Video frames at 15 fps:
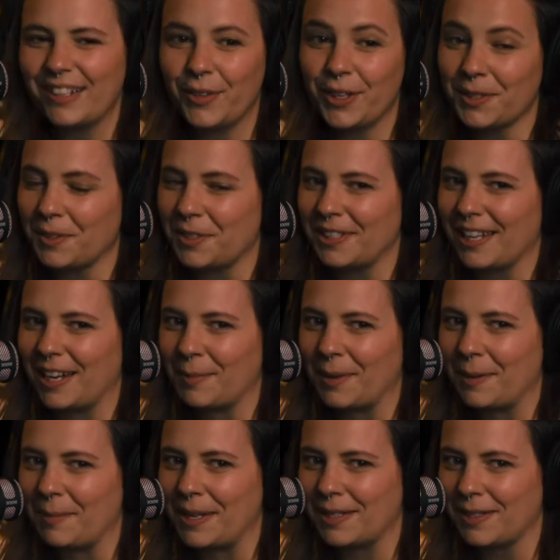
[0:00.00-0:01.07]
We also just had a
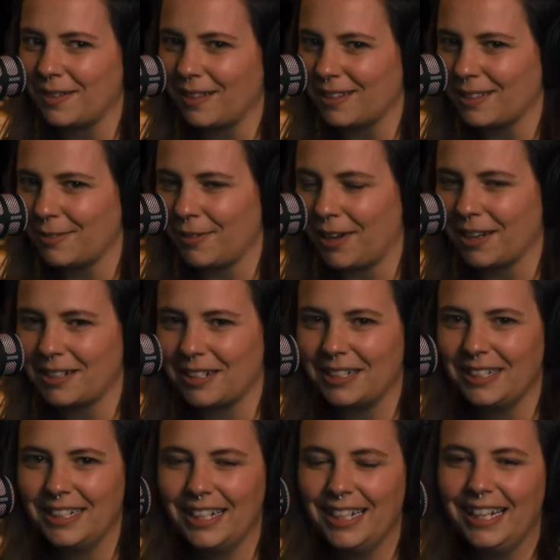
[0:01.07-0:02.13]
baby, so that's a
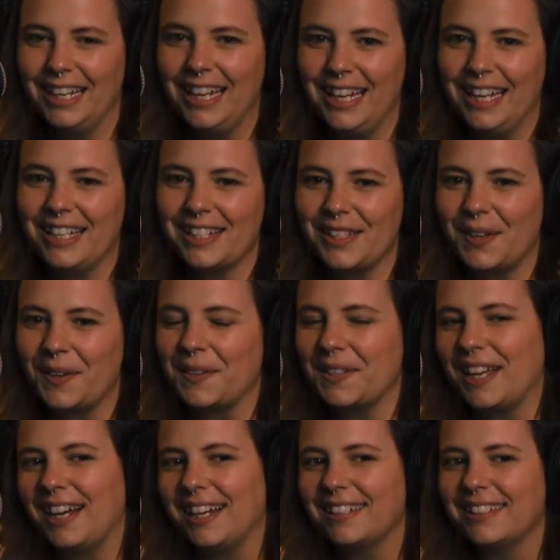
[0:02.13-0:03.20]
factor. So
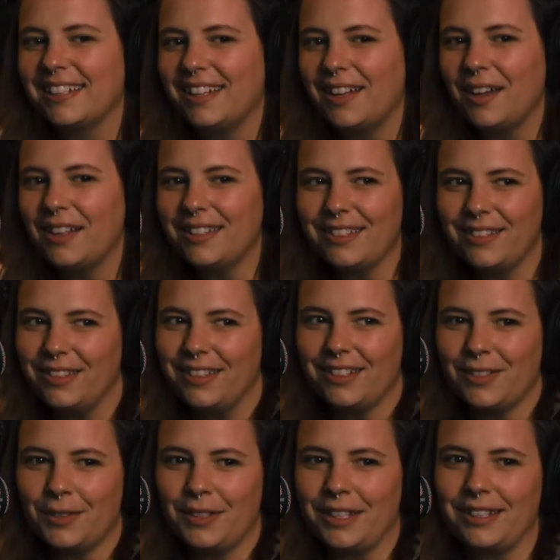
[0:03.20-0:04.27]
yeah,
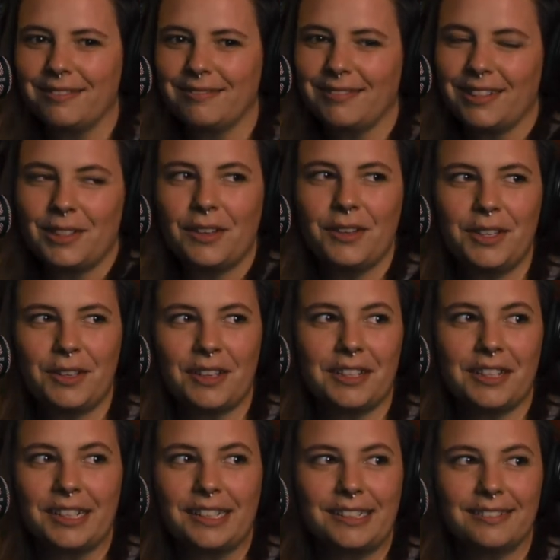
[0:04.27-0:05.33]
that's all you
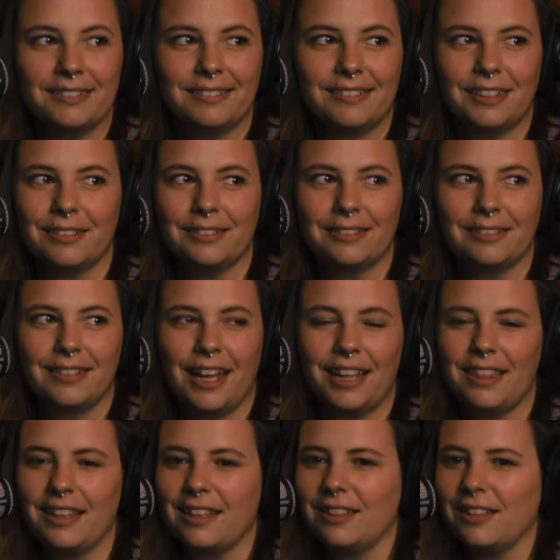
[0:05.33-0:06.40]
can do. And I
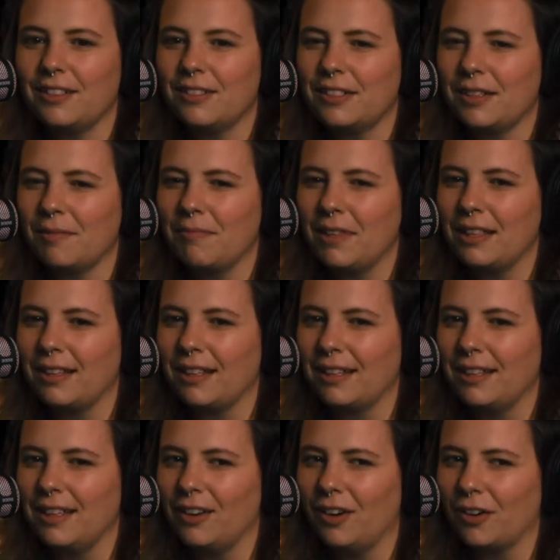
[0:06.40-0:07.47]
think there's something
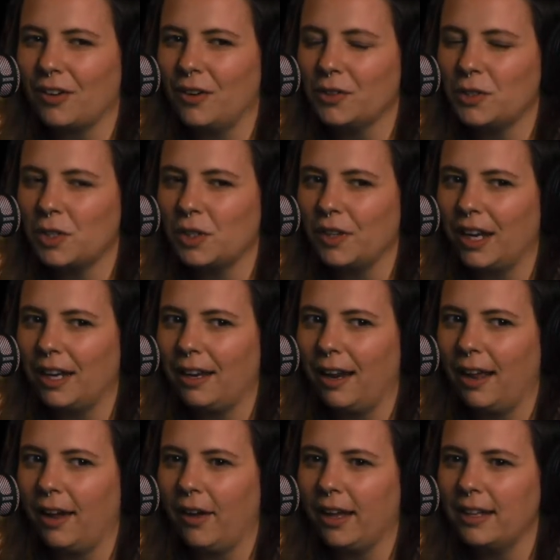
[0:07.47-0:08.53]
that in our culture right
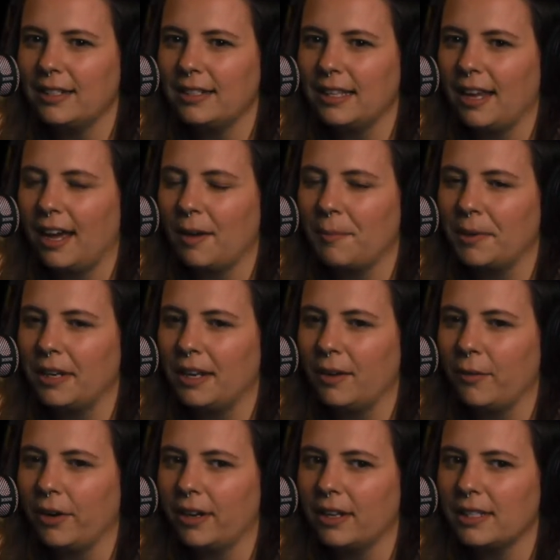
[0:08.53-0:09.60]
now I see
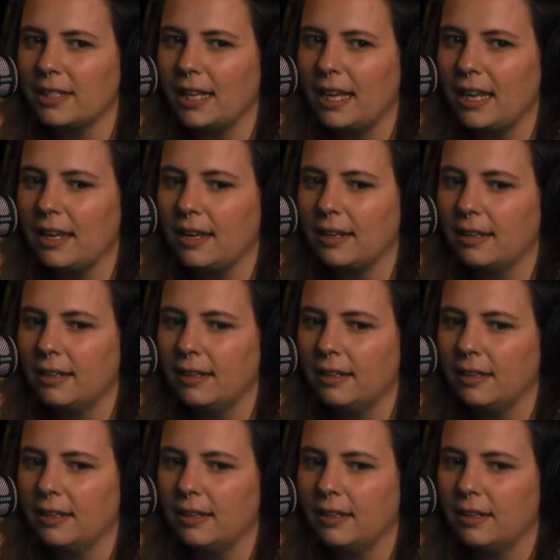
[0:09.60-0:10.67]
happening where it's like,
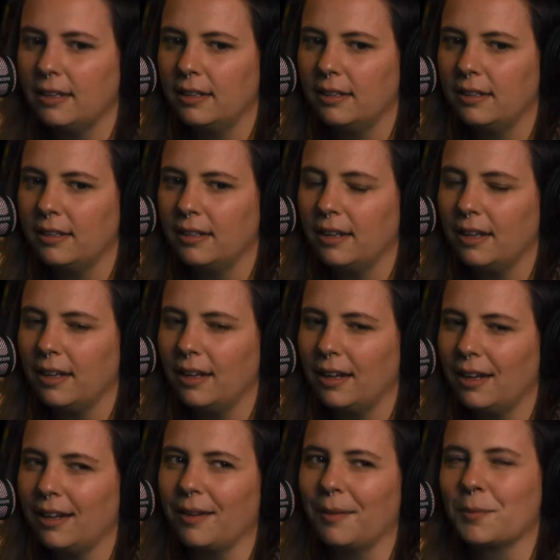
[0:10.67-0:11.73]

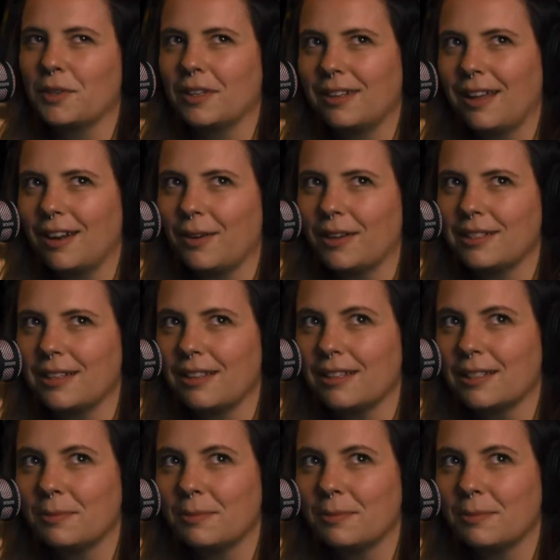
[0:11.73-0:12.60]
how do I say this?